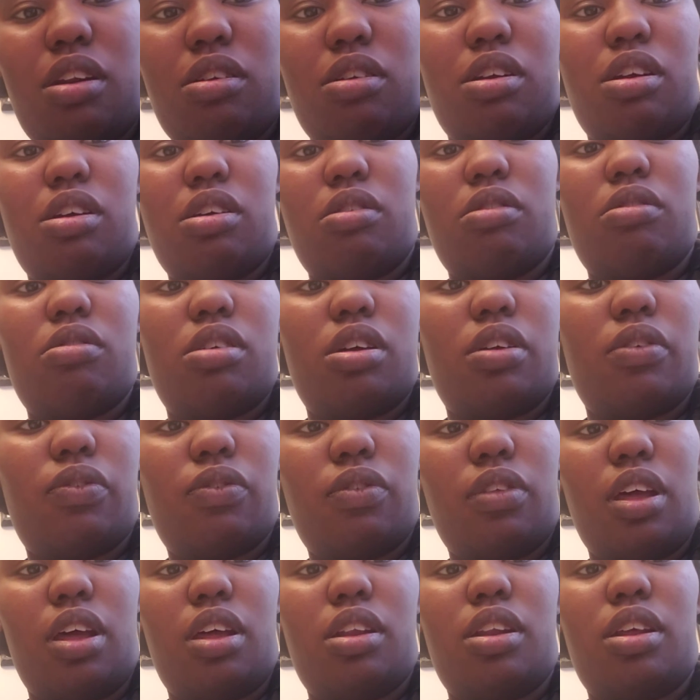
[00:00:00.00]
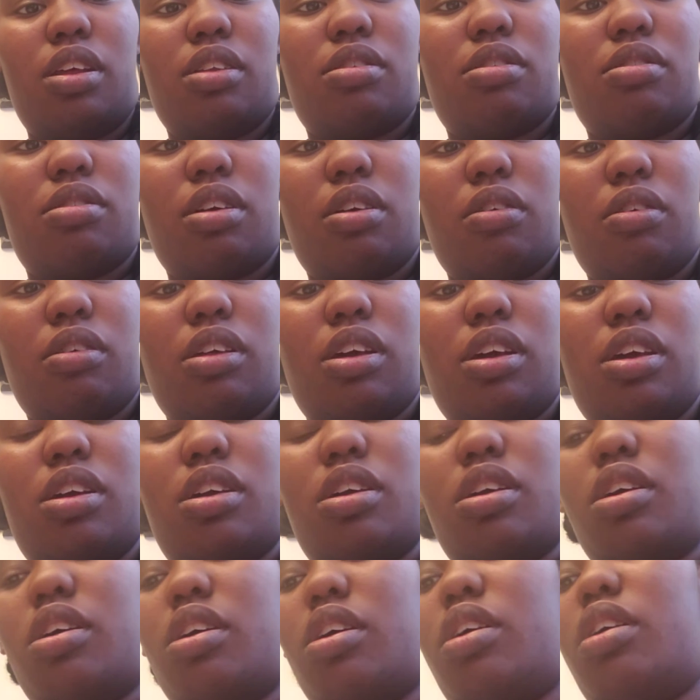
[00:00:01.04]
I don't know if that
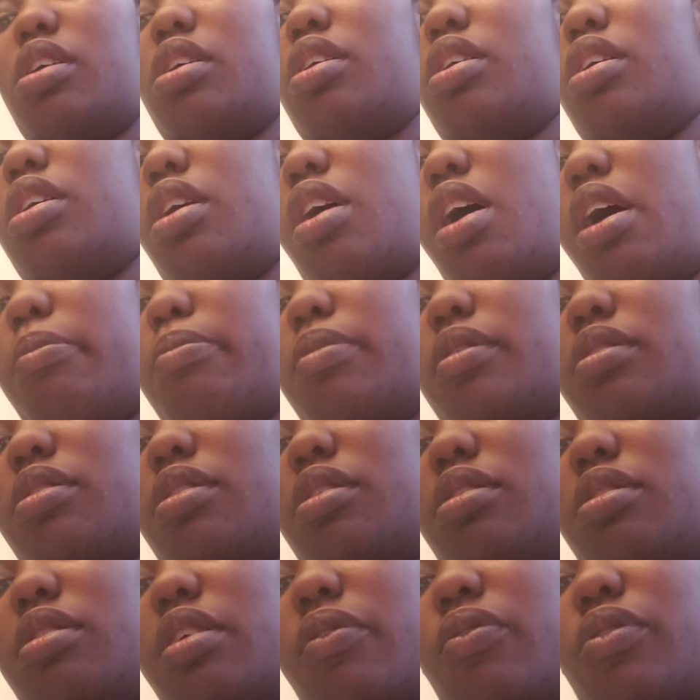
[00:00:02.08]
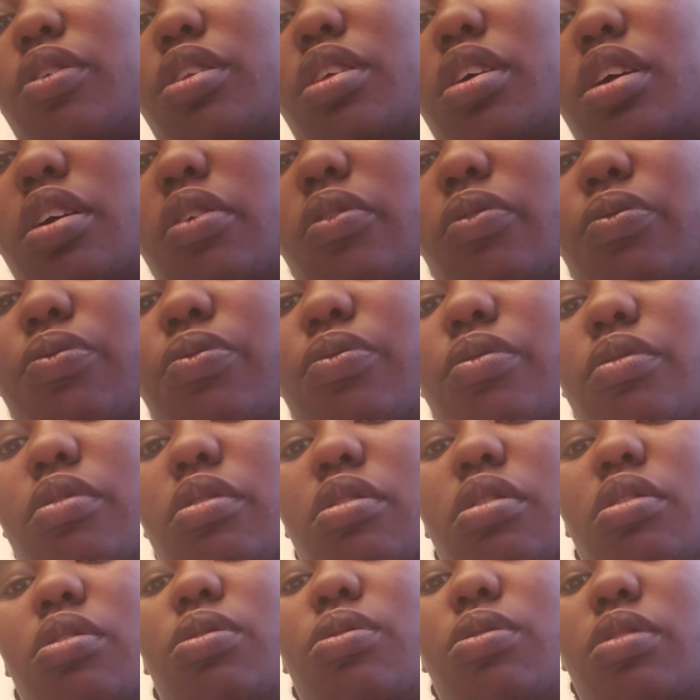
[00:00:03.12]
necessarily encompasses everything of
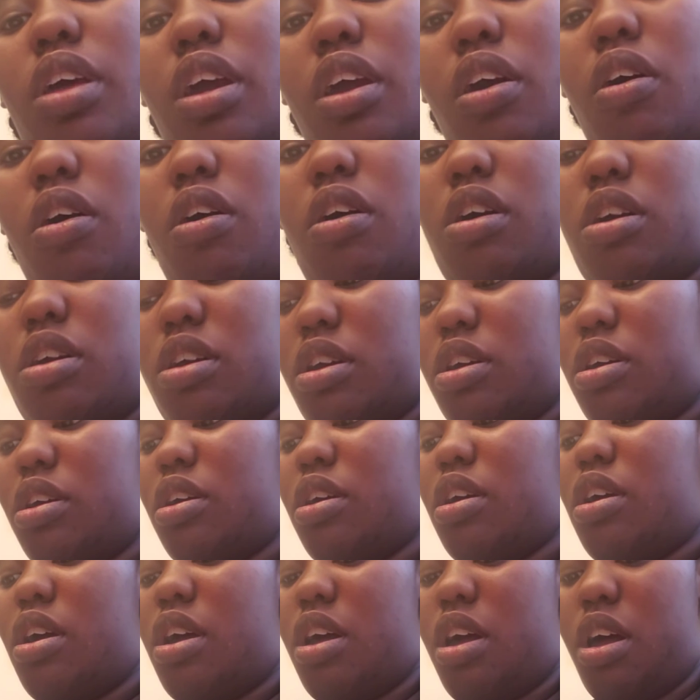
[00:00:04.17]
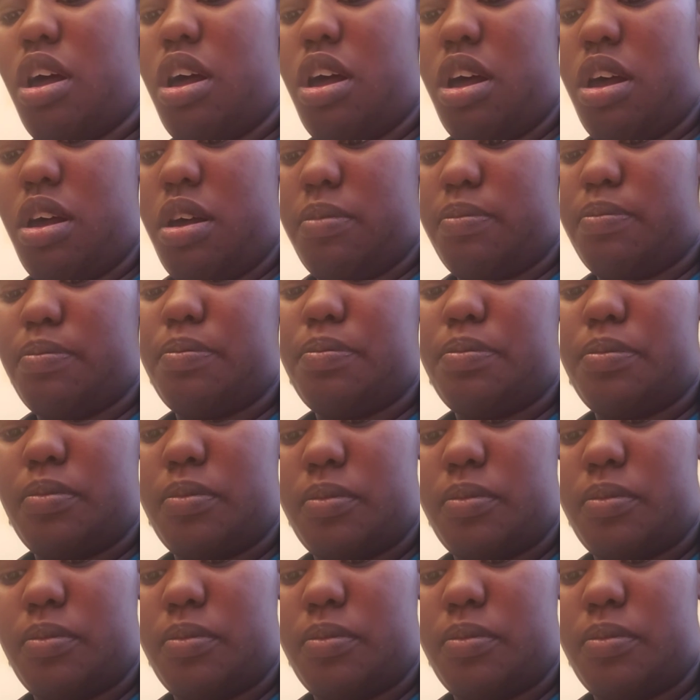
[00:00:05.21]
who they are. Um,